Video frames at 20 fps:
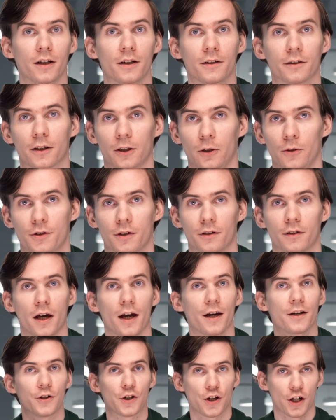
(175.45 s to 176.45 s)
including
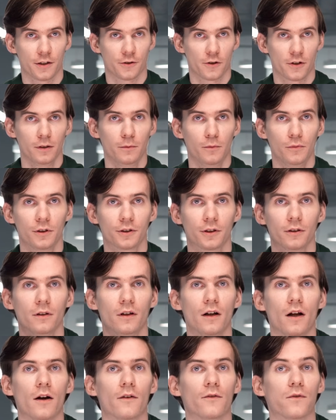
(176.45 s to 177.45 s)
a general
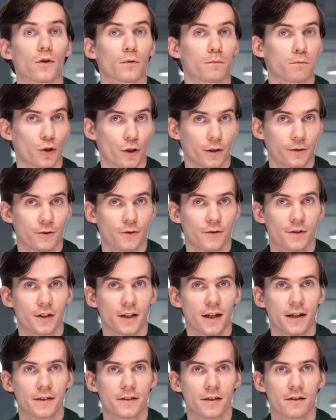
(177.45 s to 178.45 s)
model for broad use
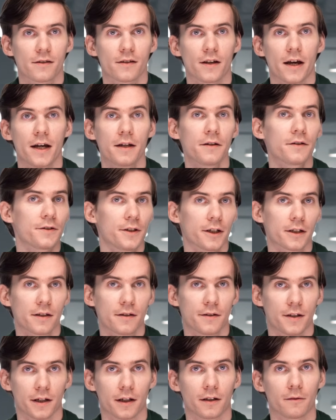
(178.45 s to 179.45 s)
cases and
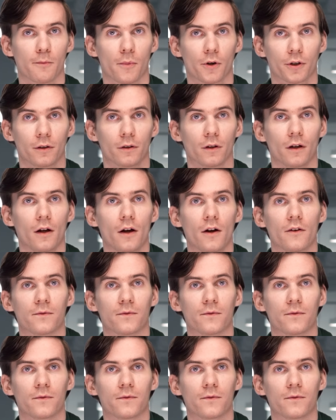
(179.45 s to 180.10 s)
text tagging model